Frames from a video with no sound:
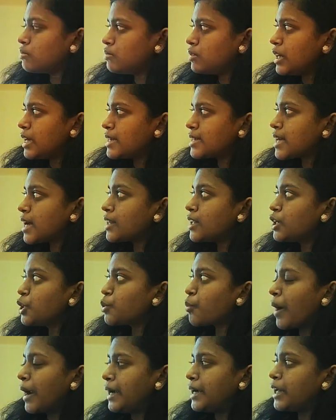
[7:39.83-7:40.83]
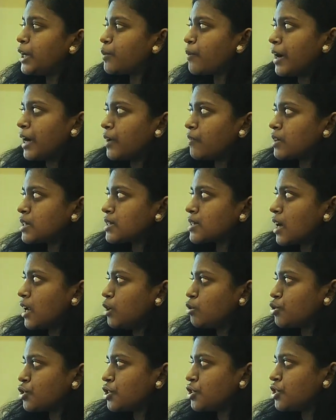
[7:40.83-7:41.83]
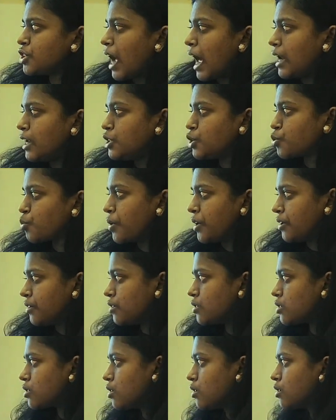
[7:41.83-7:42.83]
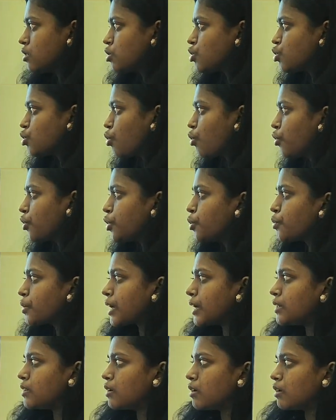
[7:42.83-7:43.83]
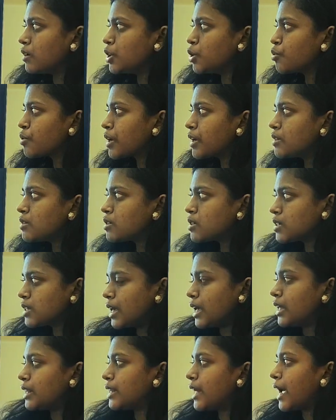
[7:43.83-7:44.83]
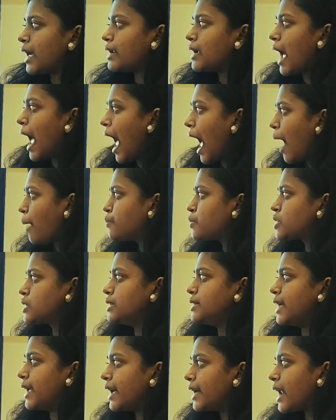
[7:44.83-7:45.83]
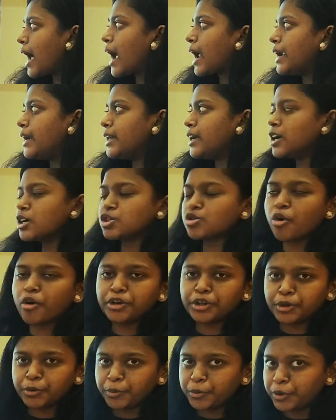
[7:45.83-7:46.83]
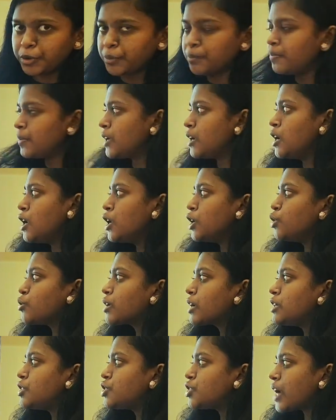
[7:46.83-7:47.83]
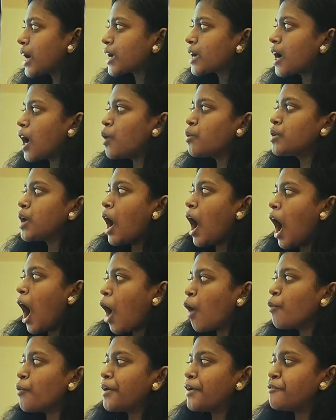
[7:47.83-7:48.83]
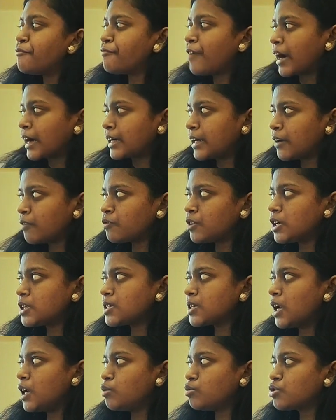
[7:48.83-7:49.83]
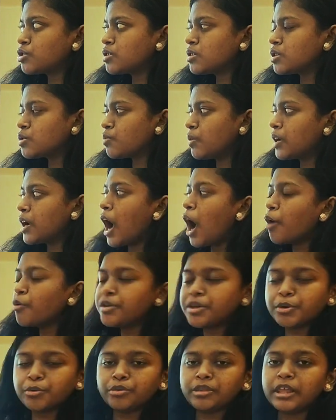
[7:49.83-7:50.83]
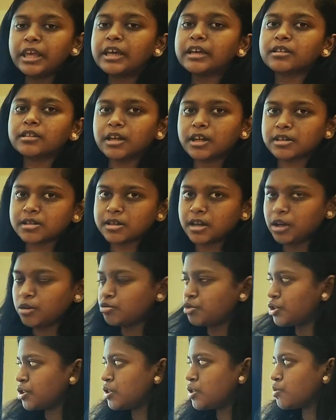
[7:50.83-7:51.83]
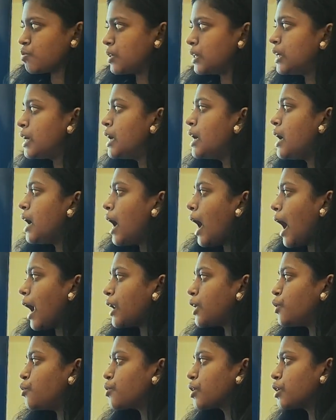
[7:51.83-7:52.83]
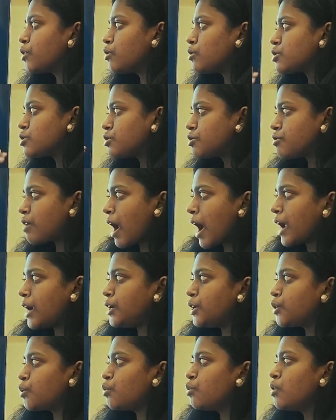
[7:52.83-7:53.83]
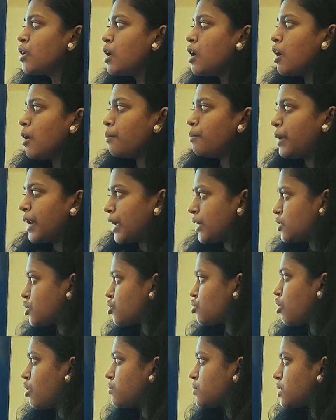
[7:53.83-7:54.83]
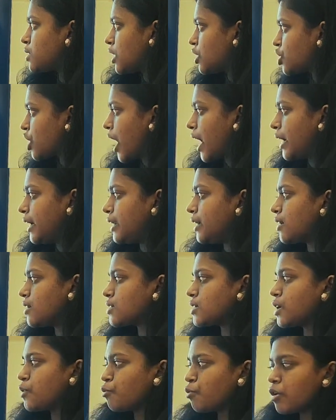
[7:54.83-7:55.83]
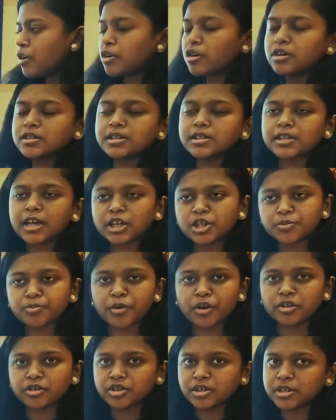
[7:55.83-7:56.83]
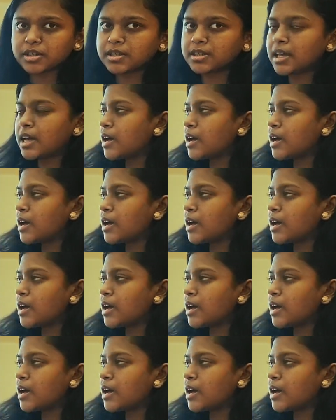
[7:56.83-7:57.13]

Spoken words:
These are the 2021 Solution Challenge winners. So you can see their apps, their ideas on YouTube. You can check out how effective their solutions were, how unique their solutions were. And you can also try to brainstorm such ideas and work on such projects.